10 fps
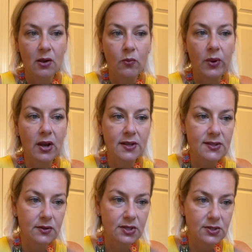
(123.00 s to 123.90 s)
We
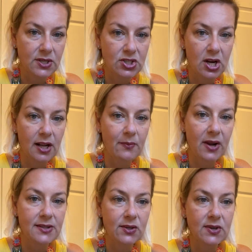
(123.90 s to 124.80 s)
also are doing Charlie
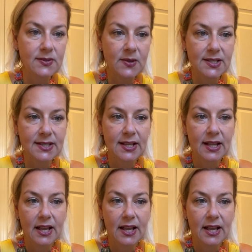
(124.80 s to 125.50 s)
Brown's Christmas.